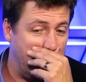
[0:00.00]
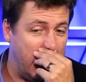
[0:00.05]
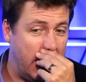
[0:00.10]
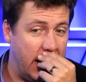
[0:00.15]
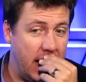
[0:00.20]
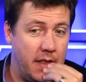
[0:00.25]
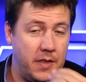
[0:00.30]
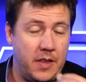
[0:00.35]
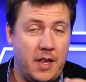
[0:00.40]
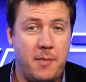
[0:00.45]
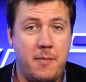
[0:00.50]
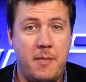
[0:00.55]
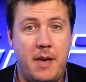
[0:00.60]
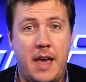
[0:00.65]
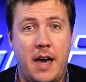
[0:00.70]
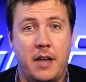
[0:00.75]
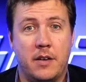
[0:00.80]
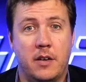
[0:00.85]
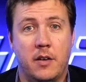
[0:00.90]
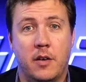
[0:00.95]
the
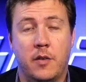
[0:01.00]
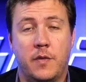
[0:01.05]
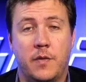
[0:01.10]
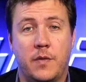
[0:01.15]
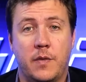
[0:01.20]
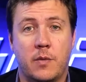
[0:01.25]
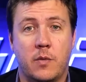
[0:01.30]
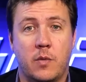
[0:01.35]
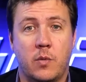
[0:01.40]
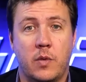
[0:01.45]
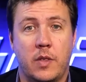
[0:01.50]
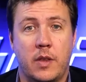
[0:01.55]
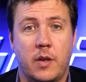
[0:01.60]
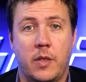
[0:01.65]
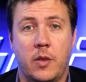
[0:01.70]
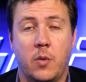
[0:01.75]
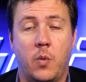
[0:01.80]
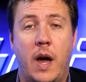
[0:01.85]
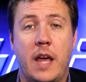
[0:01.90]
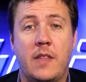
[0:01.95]
amount of
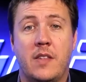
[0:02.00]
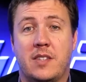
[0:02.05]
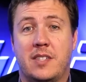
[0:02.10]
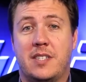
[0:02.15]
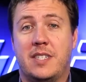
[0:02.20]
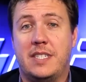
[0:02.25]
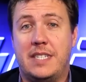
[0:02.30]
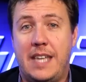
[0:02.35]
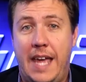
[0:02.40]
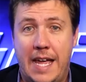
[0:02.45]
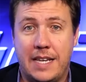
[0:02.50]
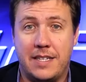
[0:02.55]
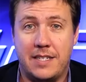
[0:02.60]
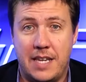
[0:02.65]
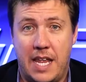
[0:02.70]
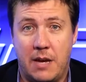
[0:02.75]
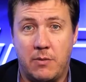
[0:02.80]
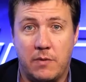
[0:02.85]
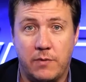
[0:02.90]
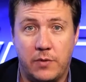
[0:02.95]
the way that stats
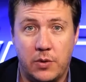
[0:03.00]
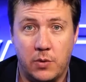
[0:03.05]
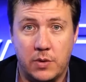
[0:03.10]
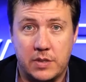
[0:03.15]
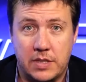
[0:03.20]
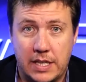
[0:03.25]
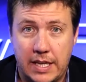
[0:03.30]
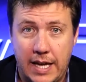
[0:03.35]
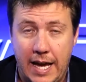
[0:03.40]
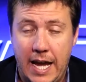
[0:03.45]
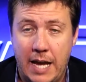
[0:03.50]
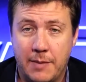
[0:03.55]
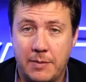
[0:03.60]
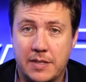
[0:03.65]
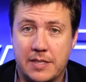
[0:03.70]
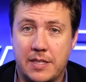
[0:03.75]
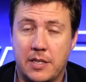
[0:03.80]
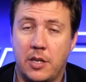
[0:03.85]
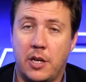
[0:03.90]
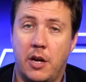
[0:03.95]
now influence a game.
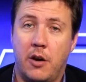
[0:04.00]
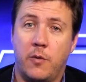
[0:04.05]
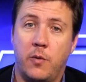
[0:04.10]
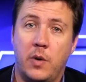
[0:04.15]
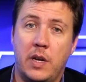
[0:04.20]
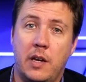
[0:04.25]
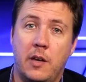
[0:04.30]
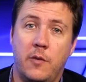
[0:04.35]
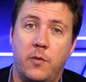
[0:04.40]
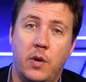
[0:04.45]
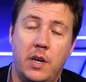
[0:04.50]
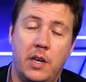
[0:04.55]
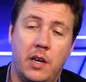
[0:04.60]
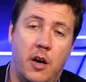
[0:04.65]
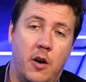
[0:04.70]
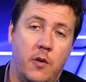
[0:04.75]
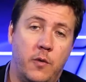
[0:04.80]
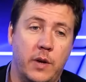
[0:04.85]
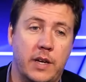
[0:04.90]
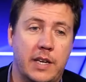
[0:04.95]
He said,
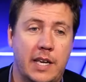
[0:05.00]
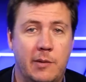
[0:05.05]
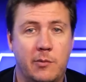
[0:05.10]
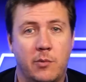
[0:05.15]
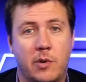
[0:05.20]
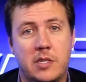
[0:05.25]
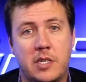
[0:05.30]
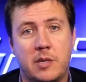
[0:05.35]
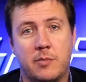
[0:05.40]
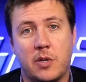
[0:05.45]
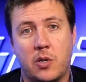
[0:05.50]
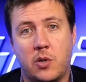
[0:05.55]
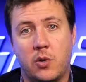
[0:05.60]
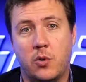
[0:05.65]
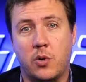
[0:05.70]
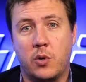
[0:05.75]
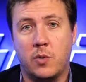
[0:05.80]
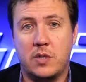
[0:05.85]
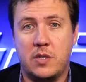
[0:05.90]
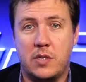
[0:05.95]
if we keep Richie
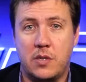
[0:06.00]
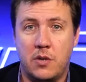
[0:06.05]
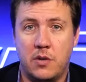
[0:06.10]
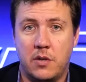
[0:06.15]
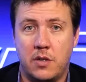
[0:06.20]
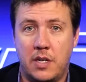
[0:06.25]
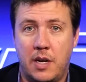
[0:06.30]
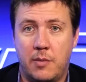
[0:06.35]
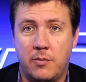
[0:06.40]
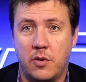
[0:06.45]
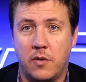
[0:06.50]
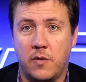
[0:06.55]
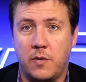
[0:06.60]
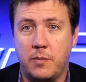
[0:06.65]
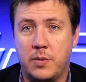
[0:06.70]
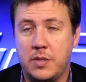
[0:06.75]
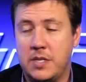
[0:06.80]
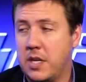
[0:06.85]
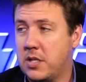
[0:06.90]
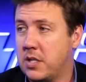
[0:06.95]
McCaw to a certain number of
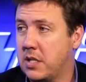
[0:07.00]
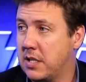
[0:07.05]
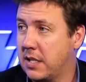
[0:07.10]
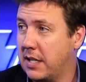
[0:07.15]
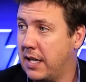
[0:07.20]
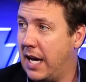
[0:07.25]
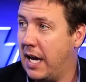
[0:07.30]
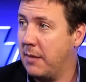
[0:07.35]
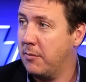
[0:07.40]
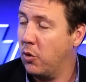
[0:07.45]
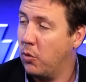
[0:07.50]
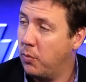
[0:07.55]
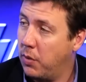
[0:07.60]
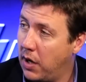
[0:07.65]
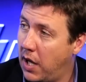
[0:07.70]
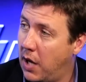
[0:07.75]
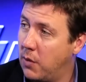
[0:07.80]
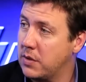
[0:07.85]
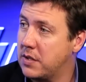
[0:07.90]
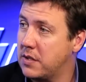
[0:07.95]
possessions a game or
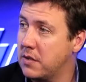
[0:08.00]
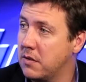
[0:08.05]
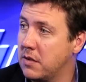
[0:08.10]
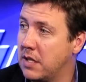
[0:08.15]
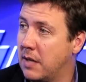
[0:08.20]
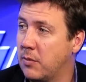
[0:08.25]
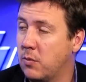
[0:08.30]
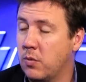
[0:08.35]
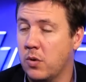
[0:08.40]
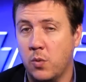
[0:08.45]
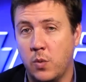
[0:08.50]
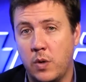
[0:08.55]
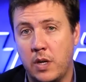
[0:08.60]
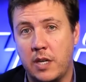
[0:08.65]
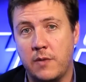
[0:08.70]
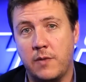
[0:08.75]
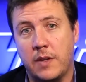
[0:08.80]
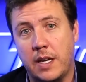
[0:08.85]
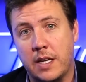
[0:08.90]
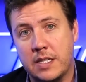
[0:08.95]
below a certain number, we'll
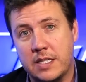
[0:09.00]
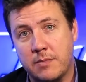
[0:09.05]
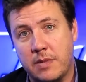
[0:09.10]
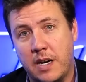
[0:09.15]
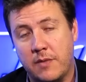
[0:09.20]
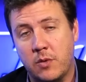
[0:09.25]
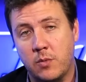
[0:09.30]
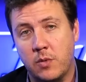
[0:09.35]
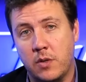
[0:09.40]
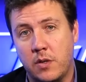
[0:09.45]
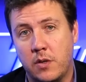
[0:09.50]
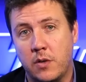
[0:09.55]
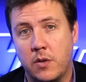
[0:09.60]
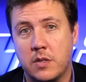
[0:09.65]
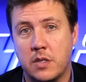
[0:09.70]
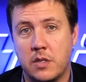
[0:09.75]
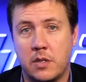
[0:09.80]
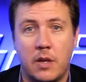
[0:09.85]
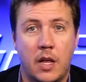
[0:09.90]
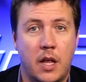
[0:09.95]
win. If he gets above it, we'll
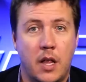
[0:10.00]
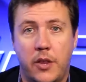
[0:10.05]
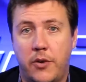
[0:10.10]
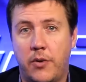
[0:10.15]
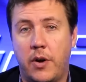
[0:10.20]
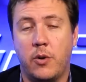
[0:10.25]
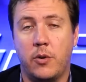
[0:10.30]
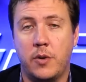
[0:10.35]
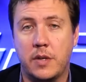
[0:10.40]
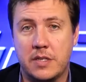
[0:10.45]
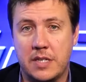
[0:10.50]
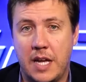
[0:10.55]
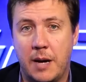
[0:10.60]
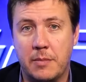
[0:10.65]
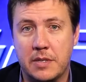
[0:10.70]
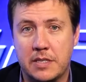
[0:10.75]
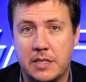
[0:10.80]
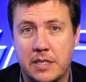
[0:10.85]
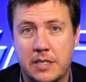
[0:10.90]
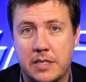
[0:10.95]
lose. And threw out all these
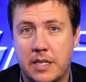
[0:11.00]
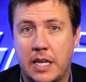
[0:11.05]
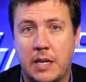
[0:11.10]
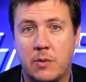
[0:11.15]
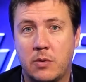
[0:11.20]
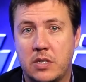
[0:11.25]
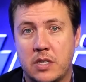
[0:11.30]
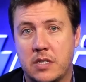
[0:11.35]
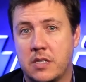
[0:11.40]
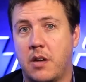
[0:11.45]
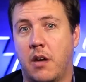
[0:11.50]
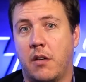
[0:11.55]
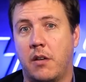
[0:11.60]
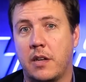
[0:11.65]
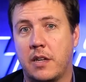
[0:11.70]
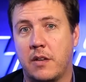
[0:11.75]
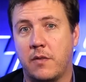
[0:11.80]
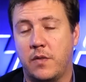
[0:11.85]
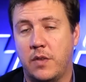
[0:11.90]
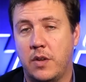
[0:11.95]
numbers, and he said he was just
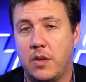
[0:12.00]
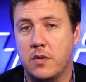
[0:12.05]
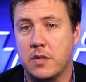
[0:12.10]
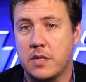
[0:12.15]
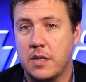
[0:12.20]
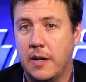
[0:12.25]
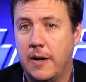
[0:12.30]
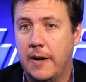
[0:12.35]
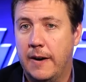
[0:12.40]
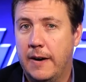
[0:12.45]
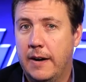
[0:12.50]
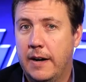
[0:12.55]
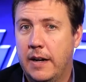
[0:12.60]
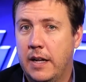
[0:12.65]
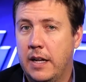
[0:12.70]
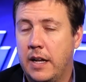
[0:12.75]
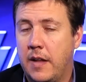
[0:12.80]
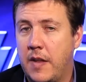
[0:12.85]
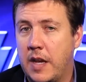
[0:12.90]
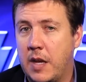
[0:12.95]
totally confused.
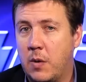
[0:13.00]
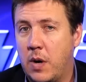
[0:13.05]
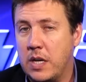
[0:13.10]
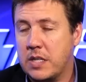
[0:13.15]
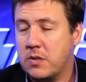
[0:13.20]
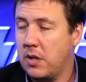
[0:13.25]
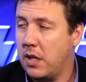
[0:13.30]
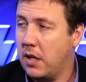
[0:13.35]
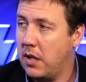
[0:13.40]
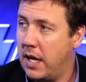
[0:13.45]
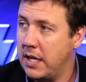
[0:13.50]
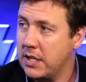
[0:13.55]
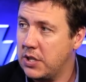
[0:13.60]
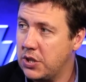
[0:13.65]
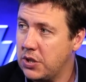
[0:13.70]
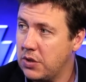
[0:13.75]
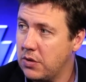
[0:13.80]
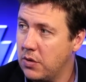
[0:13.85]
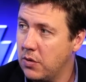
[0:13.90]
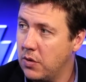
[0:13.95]
And then he went to a
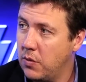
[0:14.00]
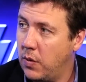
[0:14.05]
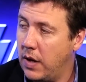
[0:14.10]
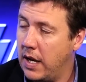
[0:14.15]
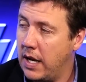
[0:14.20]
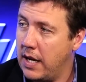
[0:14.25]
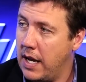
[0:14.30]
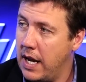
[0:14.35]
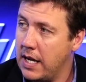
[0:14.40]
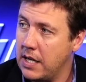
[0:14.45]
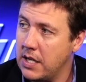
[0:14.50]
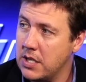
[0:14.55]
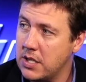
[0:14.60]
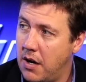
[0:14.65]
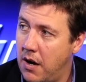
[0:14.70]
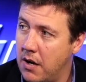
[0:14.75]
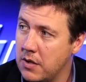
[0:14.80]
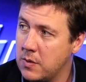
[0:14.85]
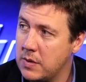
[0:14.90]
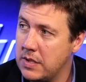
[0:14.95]
lunch when Eddie
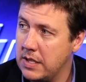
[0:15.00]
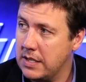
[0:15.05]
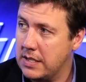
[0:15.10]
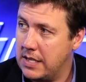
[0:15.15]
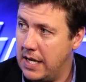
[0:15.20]
Jones was in